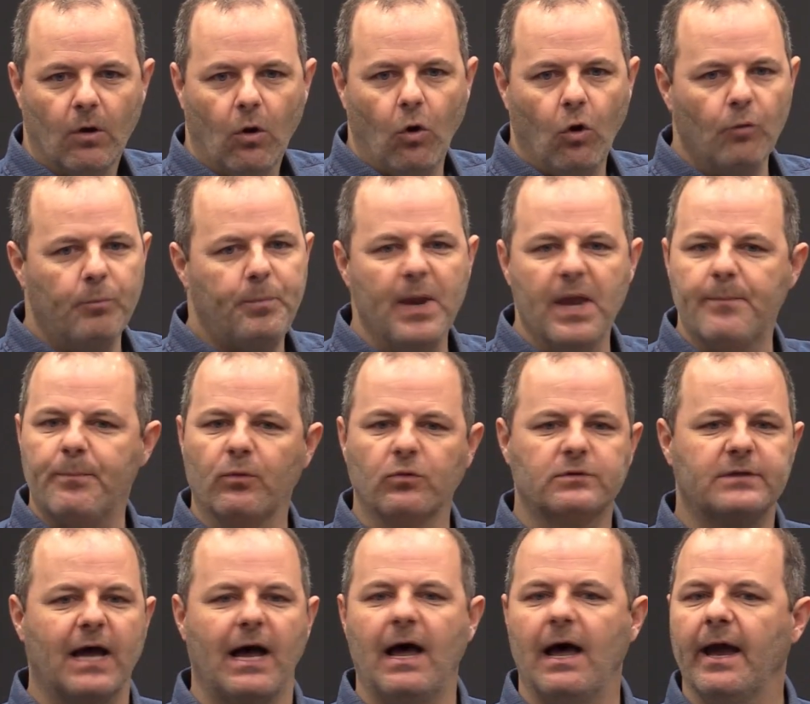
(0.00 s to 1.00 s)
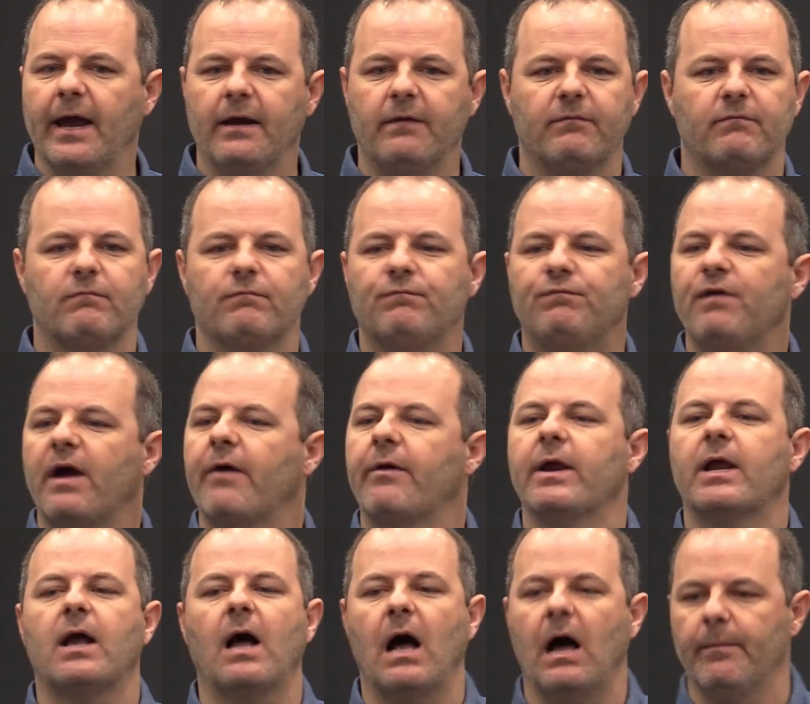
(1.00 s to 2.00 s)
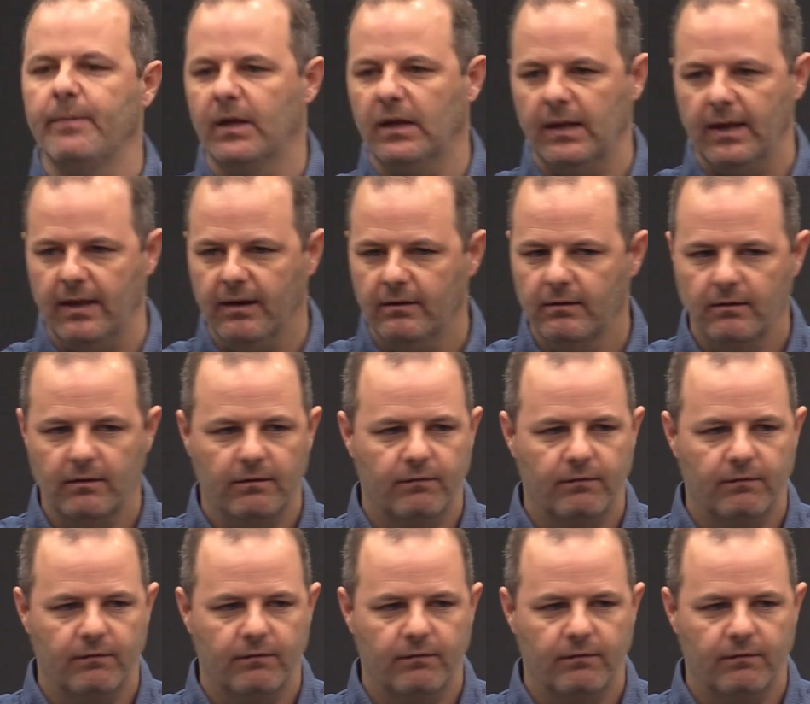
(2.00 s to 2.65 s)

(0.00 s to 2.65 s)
Old people died very commonly